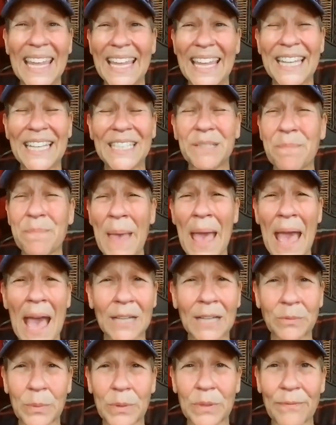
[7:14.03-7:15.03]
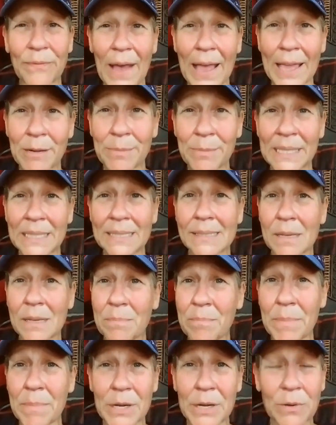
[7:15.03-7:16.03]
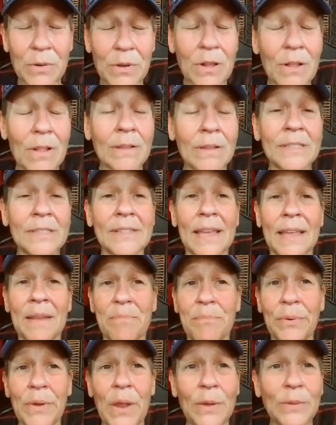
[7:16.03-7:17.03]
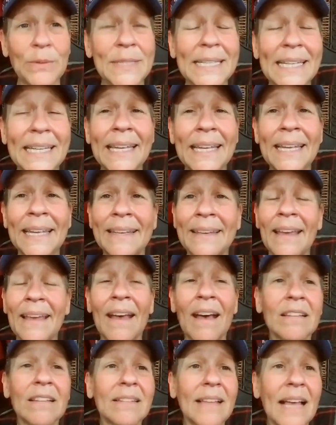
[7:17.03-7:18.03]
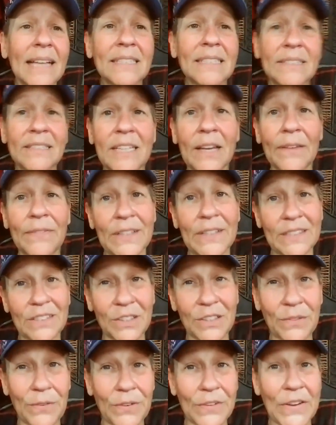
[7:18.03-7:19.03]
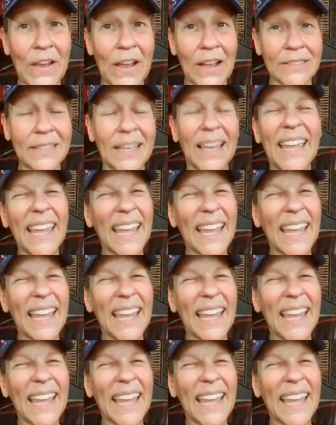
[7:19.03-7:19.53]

It's packed with vitamins and minerals and protein, lots of stuff that's good for dogs.